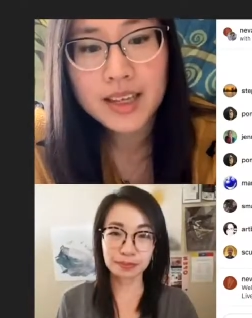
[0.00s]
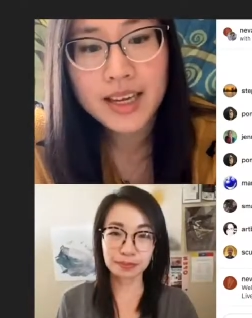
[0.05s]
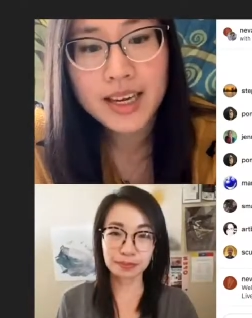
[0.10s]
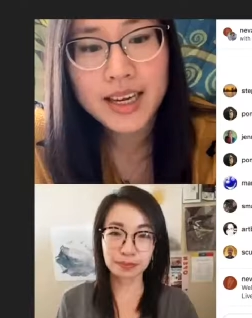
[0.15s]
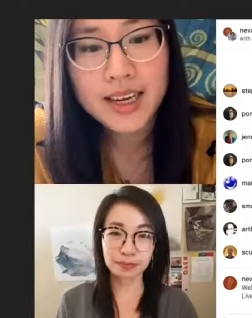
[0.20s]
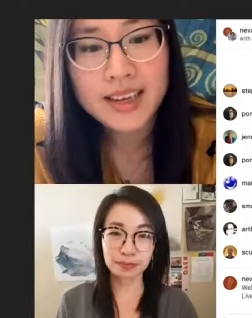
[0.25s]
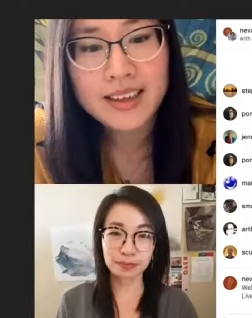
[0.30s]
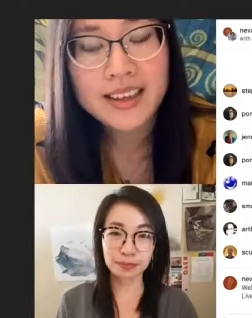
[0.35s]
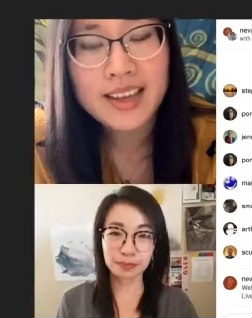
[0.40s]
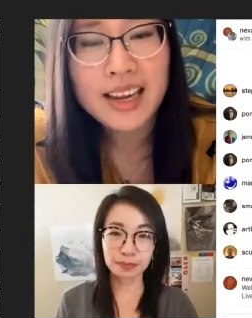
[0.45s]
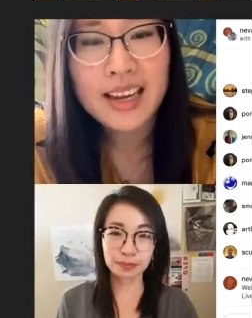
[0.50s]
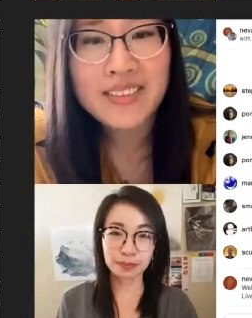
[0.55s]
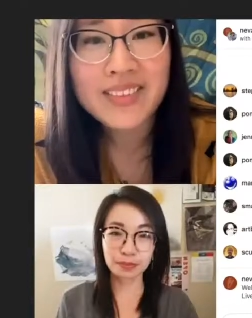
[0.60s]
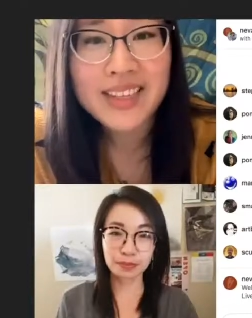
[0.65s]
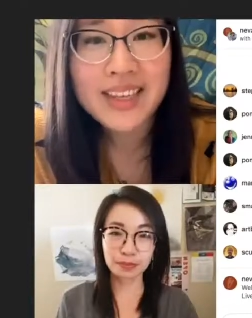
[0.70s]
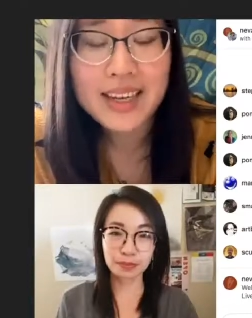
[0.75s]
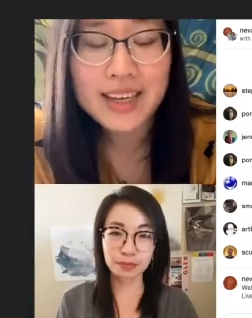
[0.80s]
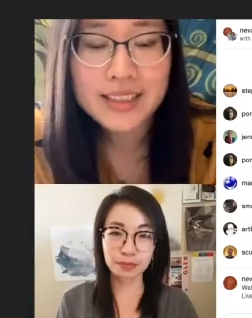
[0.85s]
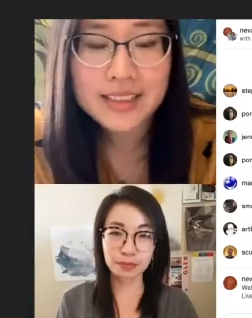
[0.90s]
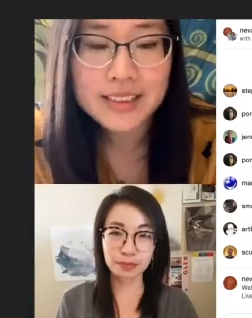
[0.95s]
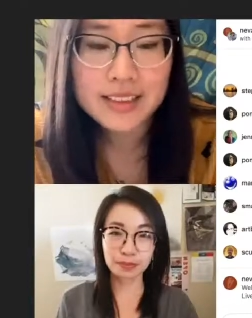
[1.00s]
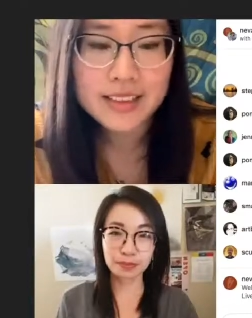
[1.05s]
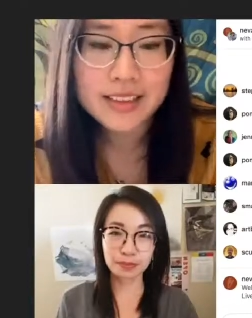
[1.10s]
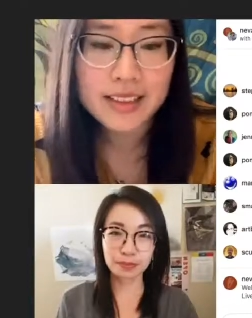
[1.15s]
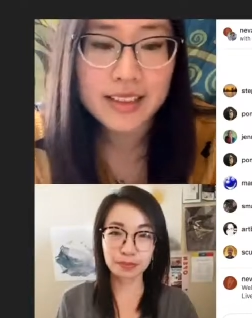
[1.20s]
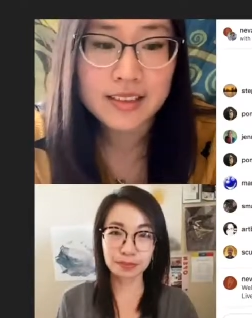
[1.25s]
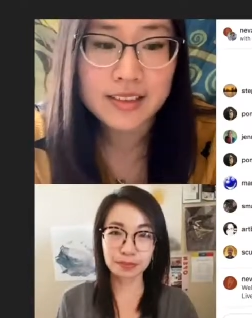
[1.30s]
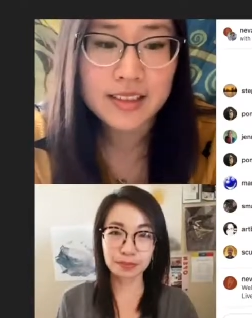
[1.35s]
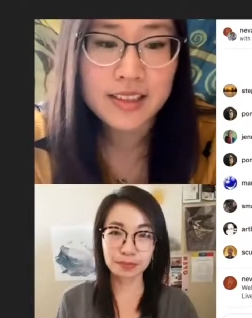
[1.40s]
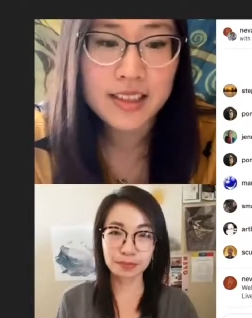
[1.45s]
Speaker 1: and I'm going to ask her
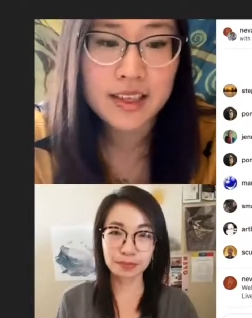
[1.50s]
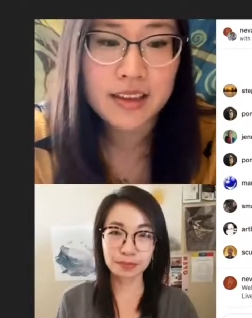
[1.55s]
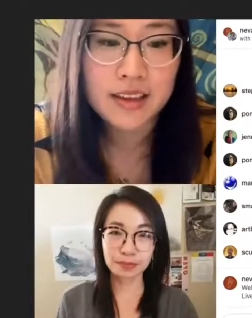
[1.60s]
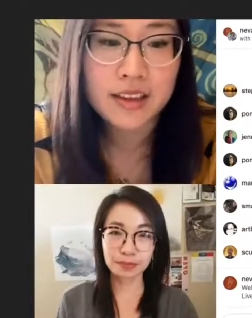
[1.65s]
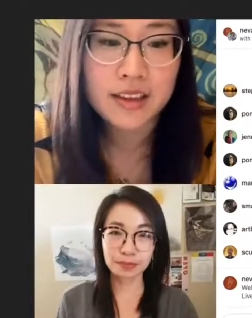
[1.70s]
now to tell you